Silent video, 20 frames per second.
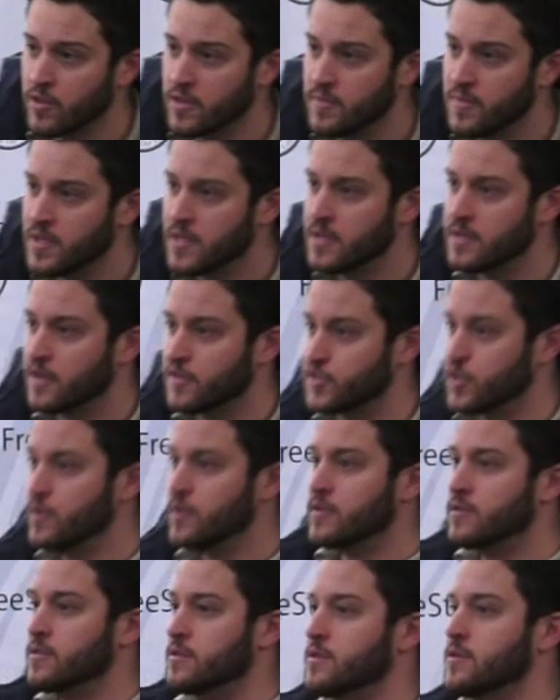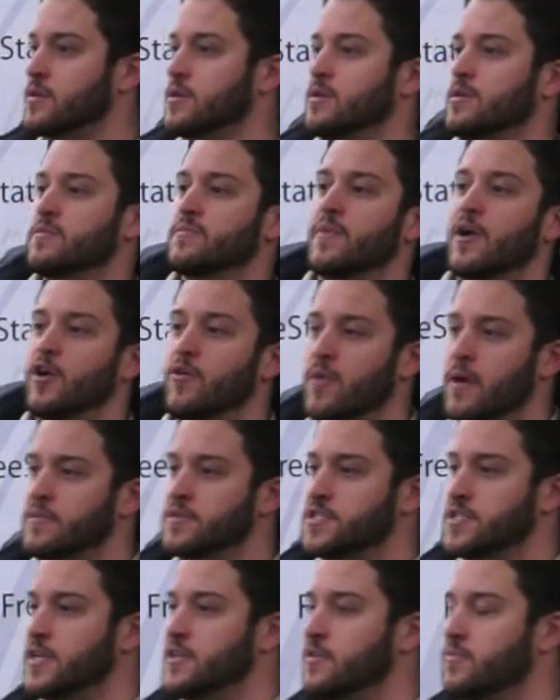currently being asserted by
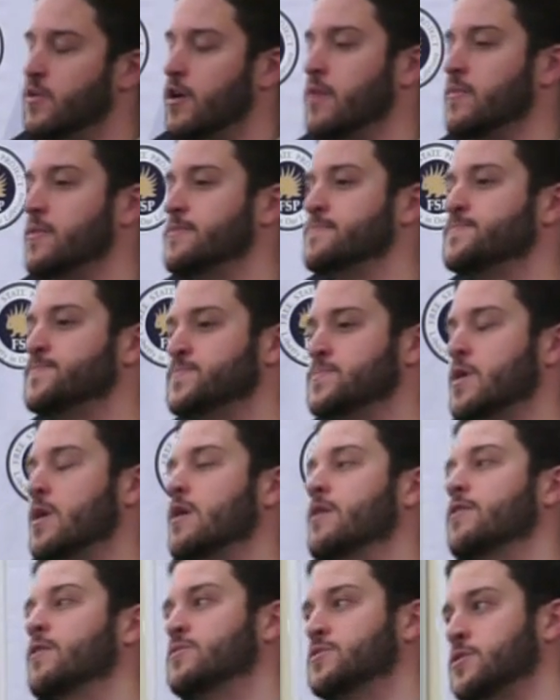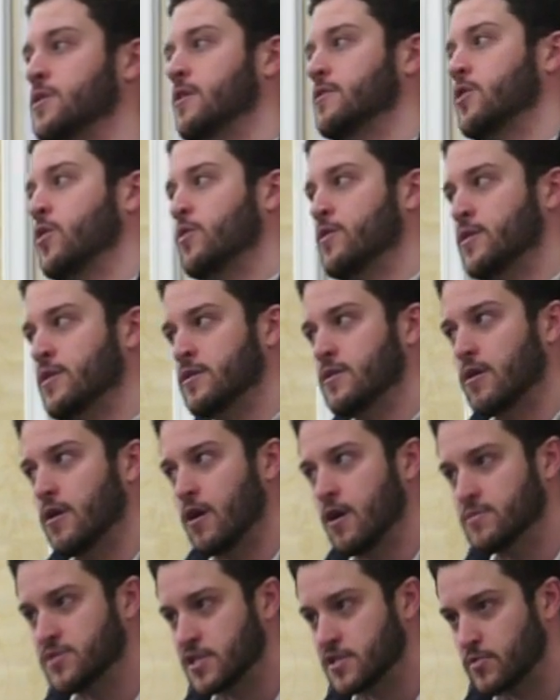Obama's State Department. There was an ongoing
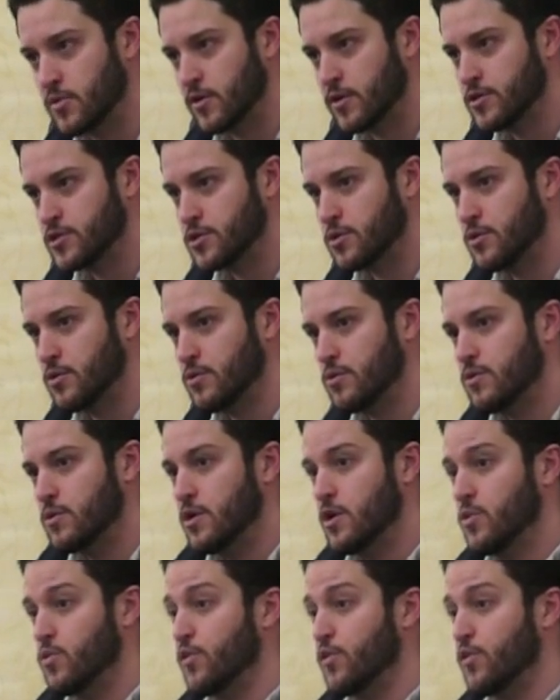arms export control